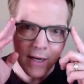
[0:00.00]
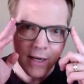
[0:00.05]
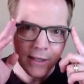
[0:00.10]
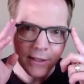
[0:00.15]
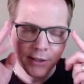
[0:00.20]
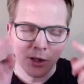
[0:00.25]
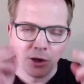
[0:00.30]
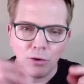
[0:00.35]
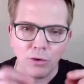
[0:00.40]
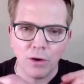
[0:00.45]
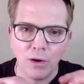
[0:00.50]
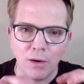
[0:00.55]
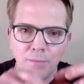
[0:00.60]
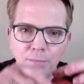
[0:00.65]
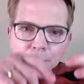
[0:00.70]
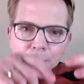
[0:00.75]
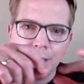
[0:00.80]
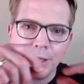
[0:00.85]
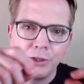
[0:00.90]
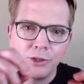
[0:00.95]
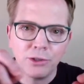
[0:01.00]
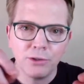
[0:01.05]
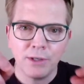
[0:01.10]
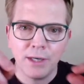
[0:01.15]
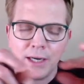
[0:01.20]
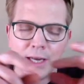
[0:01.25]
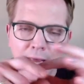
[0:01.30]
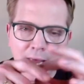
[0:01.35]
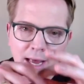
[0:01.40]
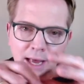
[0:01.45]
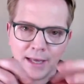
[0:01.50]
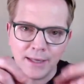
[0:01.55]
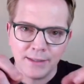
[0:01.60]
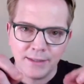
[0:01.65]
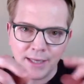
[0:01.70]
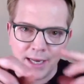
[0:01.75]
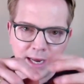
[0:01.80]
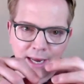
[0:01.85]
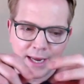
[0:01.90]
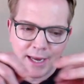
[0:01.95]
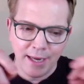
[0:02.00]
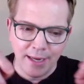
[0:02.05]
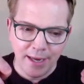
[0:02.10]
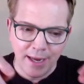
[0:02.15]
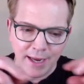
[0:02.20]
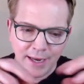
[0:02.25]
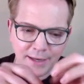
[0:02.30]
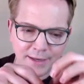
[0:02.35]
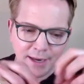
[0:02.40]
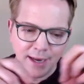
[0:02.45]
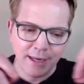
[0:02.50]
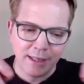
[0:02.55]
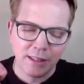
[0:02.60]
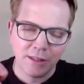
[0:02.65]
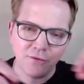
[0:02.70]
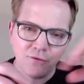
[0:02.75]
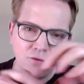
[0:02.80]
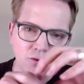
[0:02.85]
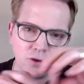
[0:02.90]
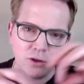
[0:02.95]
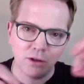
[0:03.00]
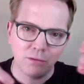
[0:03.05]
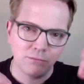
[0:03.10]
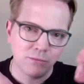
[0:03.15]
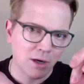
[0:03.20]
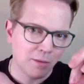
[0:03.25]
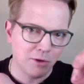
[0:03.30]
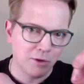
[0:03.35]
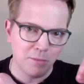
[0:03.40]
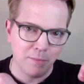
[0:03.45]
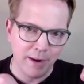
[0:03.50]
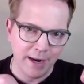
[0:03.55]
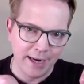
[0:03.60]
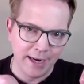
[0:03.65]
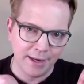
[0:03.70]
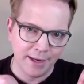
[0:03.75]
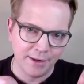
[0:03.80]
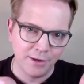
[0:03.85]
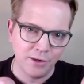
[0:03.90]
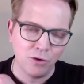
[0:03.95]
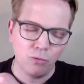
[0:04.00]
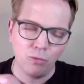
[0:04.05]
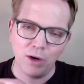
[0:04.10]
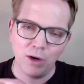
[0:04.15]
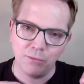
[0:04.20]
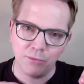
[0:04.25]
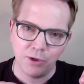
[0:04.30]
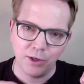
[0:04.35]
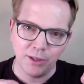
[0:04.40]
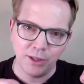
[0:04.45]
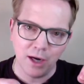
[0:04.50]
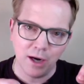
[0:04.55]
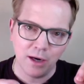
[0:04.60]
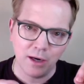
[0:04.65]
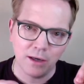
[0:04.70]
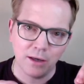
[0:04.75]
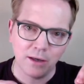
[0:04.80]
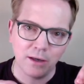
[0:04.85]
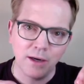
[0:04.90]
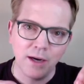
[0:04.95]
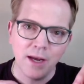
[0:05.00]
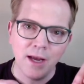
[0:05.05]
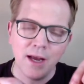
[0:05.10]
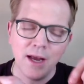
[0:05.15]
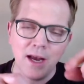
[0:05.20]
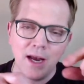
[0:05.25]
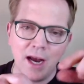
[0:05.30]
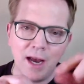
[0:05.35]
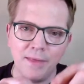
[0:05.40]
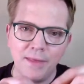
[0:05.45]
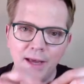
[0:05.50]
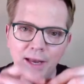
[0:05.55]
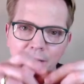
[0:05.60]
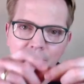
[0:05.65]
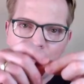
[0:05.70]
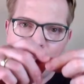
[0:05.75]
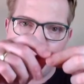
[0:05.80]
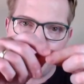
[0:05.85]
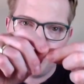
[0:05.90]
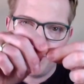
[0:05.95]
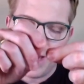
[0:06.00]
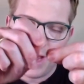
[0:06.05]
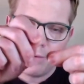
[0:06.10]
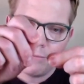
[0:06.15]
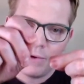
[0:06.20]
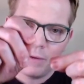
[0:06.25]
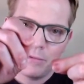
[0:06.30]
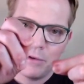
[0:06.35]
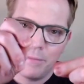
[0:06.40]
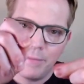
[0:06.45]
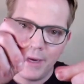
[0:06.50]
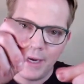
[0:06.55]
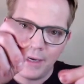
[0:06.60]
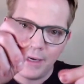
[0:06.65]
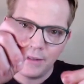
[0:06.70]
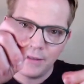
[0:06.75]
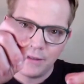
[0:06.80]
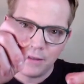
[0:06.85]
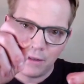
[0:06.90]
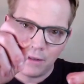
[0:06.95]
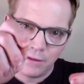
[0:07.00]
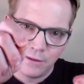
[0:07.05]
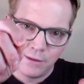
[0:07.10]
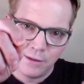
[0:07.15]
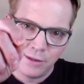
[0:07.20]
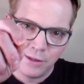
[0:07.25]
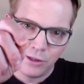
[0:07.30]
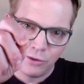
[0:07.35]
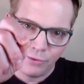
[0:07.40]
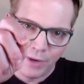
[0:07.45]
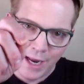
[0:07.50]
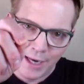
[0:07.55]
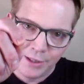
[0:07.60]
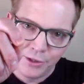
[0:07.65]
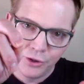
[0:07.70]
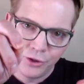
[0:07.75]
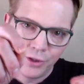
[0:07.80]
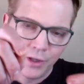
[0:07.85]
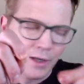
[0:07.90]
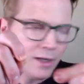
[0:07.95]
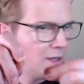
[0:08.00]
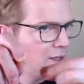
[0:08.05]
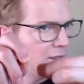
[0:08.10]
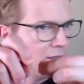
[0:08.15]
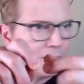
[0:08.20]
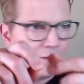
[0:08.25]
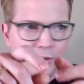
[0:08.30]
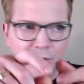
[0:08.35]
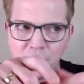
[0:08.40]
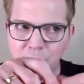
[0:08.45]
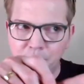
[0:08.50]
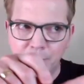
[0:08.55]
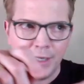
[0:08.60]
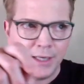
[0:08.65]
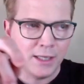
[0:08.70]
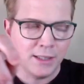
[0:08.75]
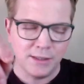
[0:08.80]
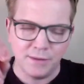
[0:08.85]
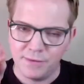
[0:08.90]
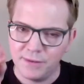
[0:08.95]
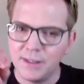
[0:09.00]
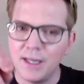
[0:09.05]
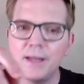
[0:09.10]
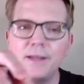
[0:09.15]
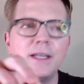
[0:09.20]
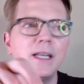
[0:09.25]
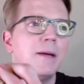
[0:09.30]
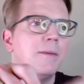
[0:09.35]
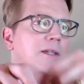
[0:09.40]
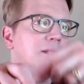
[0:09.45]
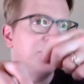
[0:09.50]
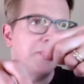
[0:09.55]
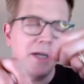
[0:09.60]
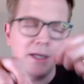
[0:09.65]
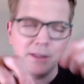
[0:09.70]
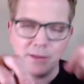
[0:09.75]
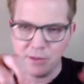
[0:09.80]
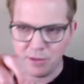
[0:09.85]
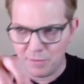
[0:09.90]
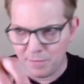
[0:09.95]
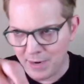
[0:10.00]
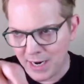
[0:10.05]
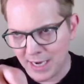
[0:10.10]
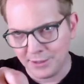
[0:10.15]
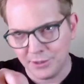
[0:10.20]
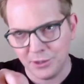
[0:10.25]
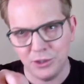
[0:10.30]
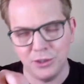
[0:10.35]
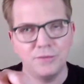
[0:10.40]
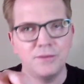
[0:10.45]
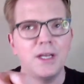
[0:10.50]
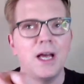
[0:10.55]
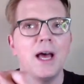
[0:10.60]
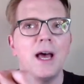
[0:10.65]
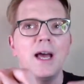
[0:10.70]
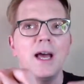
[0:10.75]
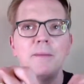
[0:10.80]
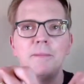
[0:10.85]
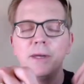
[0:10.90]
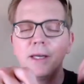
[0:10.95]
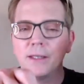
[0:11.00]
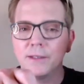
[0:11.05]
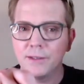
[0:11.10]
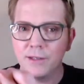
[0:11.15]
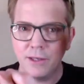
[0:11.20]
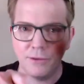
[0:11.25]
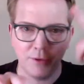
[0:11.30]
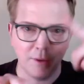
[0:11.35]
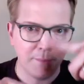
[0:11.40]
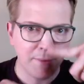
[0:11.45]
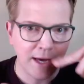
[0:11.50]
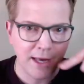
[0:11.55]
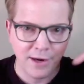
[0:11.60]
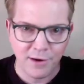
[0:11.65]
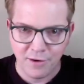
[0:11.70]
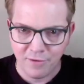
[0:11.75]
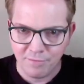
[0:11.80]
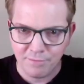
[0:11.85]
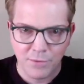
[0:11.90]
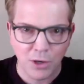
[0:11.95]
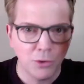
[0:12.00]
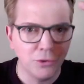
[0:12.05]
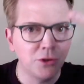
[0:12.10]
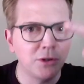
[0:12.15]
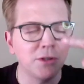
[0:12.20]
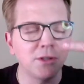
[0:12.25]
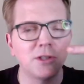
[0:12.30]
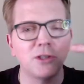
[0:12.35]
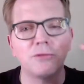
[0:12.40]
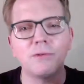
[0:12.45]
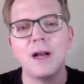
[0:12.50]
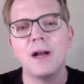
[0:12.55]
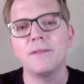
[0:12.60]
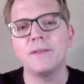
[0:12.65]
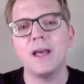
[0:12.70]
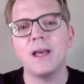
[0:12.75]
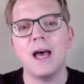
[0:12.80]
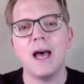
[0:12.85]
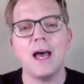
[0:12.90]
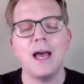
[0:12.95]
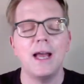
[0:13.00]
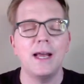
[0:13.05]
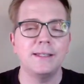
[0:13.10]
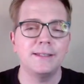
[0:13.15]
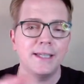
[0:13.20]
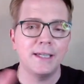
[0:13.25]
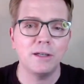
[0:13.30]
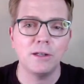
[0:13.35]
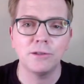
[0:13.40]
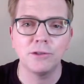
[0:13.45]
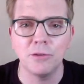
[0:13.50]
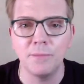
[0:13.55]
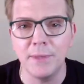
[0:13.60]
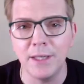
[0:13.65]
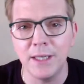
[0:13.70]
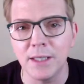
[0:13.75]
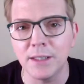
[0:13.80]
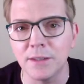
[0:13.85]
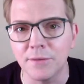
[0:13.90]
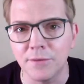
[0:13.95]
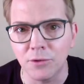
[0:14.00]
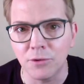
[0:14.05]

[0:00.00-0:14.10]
So picture it as a, a nice firm rubber band when we're younger, and then that rubber band starts to stretch just because of sun damage, because of the passage of time, because of the repetitive motions around the eyes, and also because of